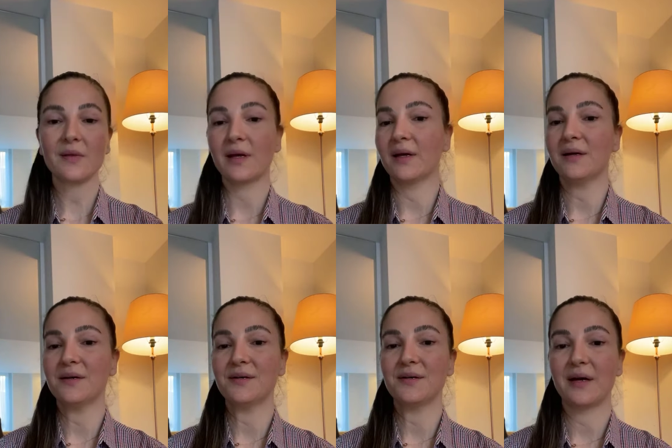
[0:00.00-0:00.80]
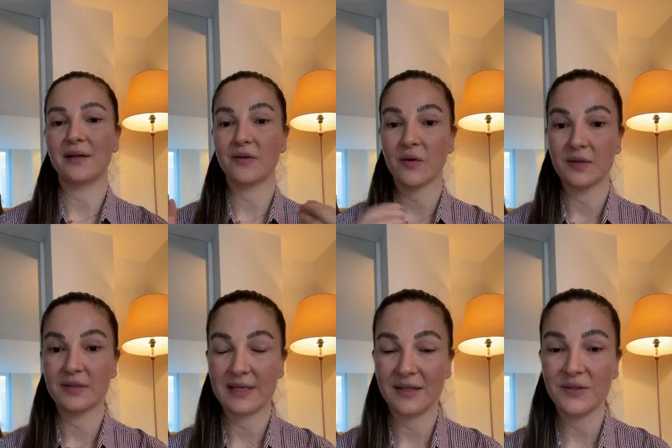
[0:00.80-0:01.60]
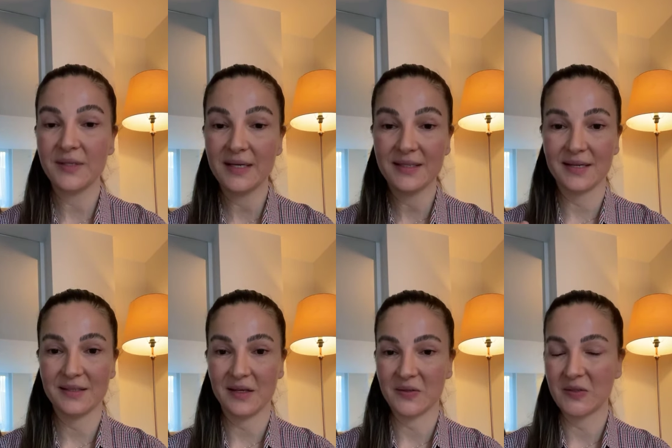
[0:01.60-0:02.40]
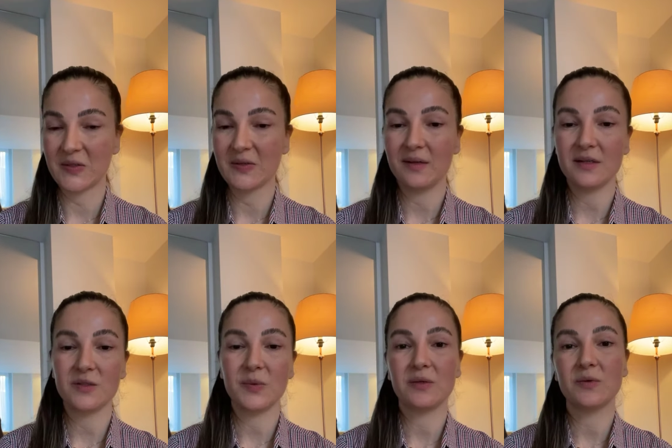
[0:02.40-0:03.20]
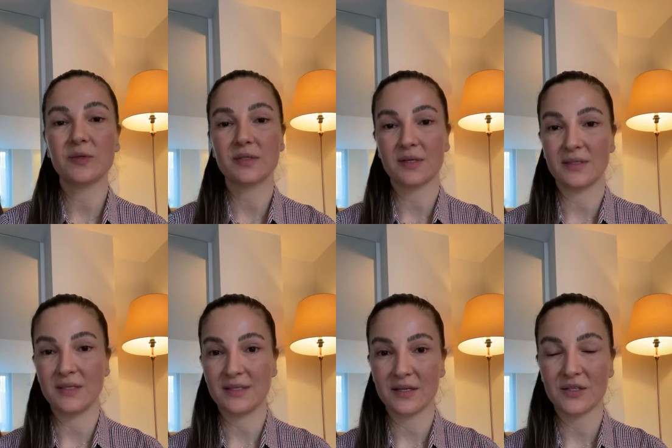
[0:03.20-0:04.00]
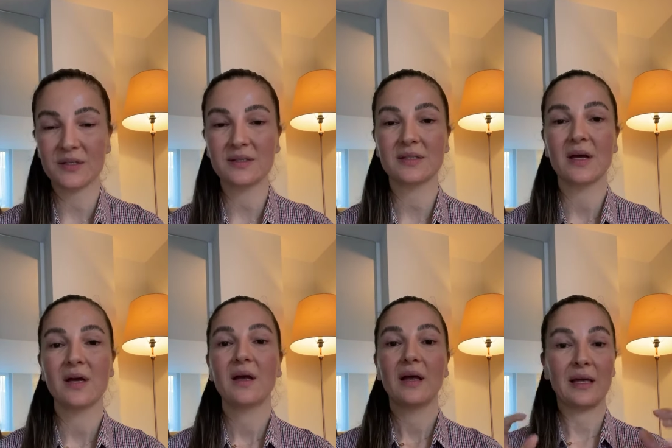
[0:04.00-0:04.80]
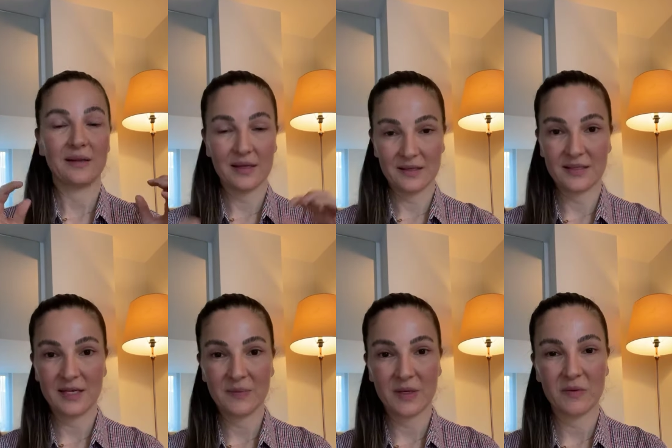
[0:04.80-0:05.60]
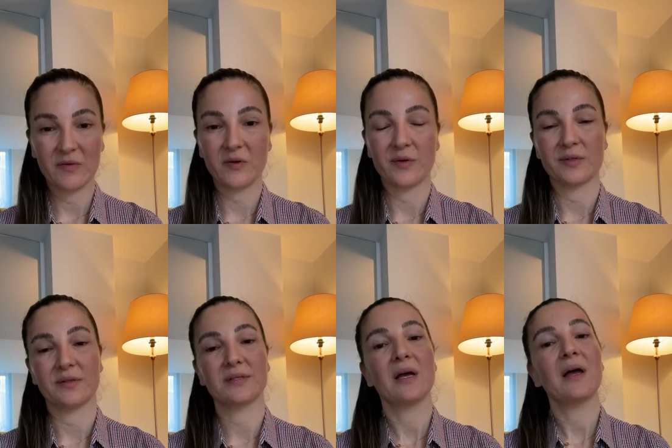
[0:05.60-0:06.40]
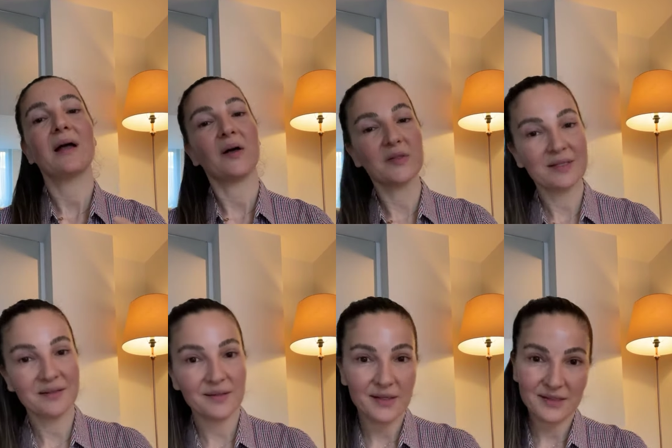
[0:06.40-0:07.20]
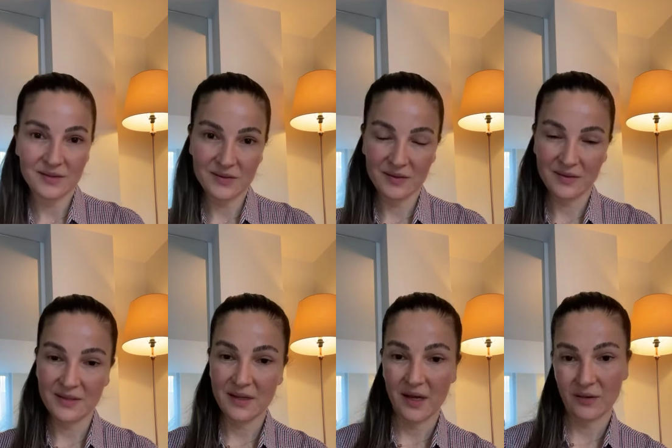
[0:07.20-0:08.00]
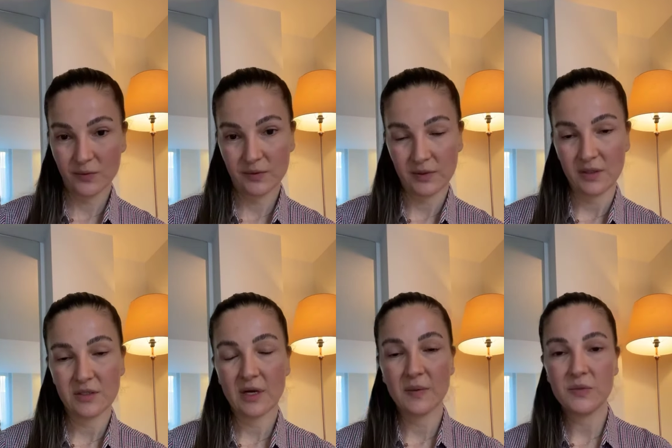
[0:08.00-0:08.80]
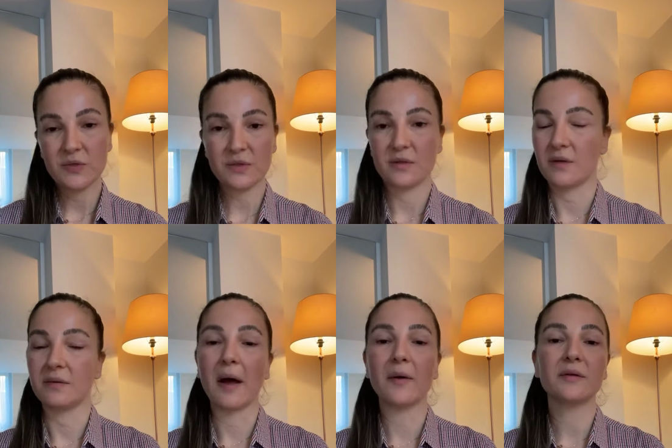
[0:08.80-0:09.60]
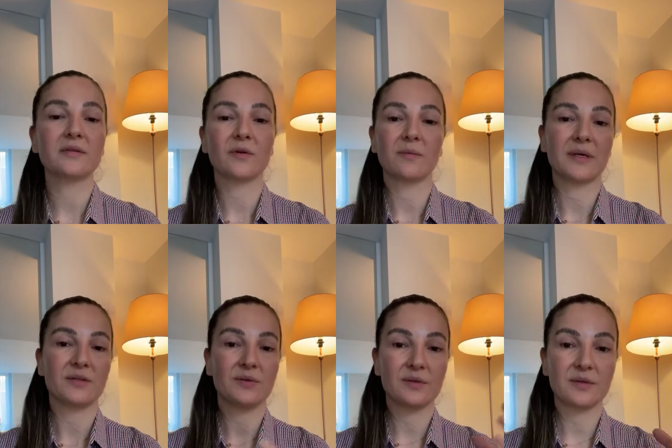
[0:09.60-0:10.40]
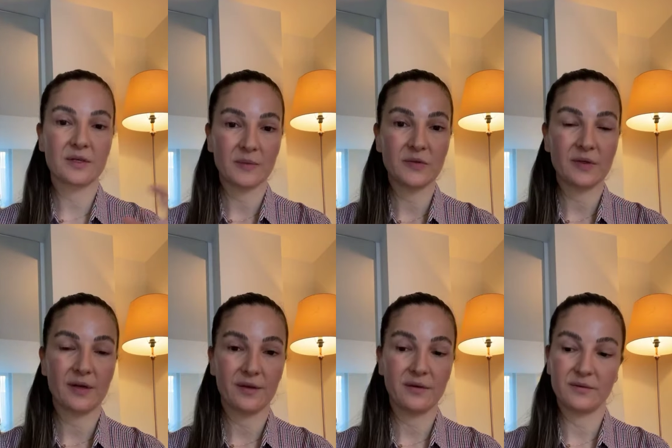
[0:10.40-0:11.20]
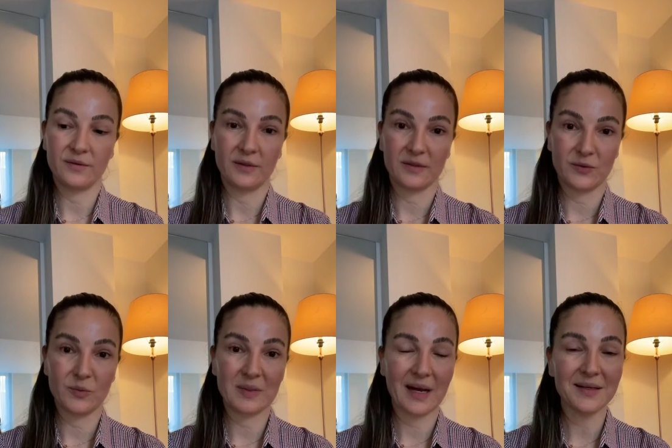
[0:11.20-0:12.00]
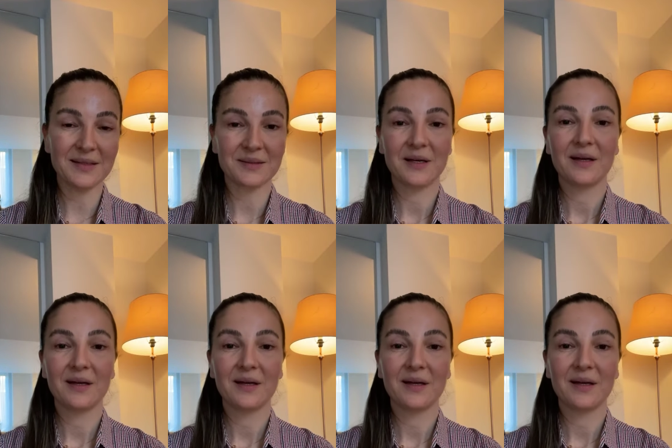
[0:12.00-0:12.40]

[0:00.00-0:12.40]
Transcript: Uh, and on Saturdays and on Sundays, we do study sessions it, at the same time of the courses. On Saturdays and Sundays, I don't teach, I'm just around. So my students come together to the Zoom class